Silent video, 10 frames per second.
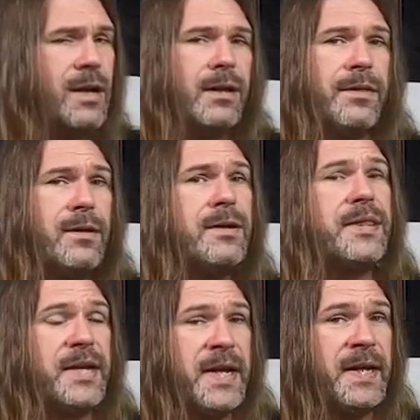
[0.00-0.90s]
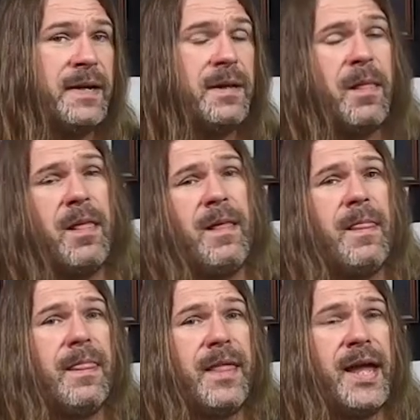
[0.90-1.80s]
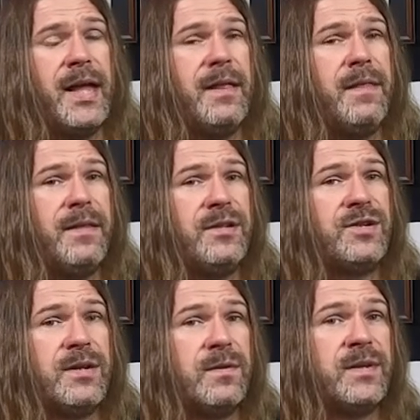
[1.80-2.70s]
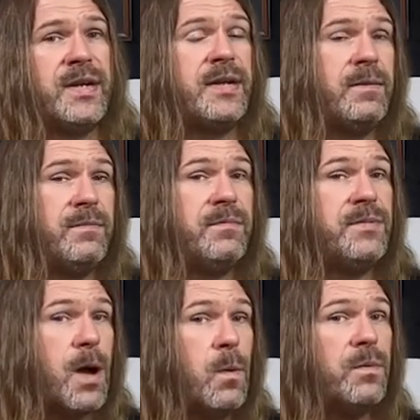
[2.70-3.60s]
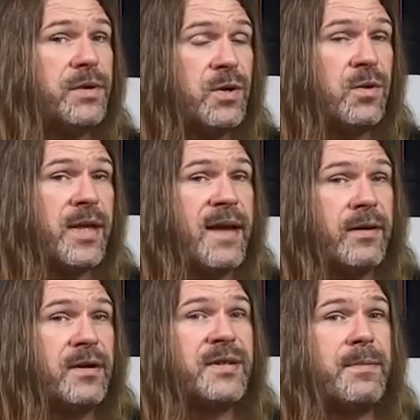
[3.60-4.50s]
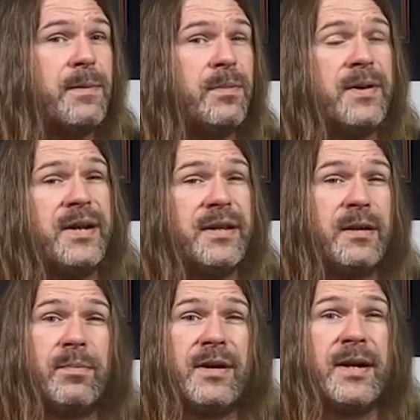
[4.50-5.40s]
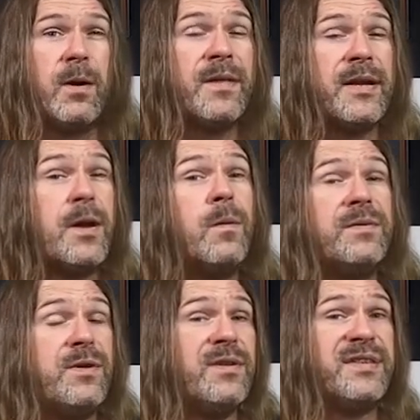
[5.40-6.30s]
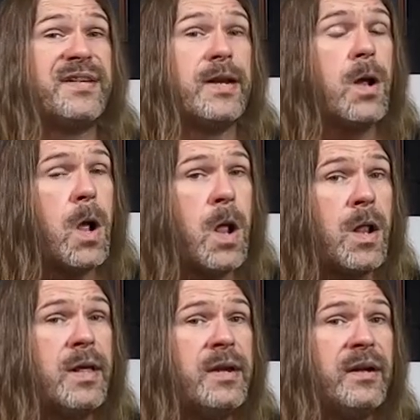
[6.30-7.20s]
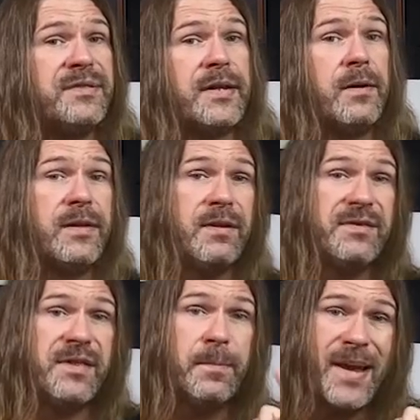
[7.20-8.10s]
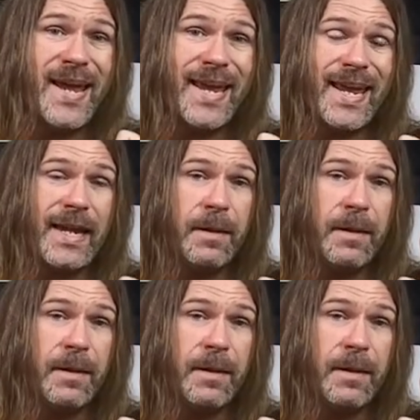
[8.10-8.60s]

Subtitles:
The third thing that they generally don't do, or they have a hard time implementing in their playing, or they don't do this at all, is they don't use the pinky.